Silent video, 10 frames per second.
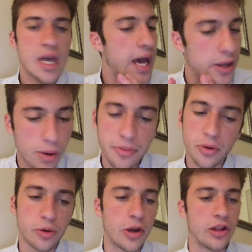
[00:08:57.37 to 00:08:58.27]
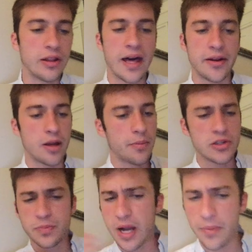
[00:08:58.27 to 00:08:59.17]
I know I'm throwing around a lot of
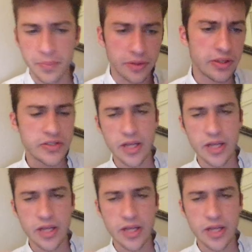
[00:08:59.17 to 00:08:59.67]
numbers, probabilities,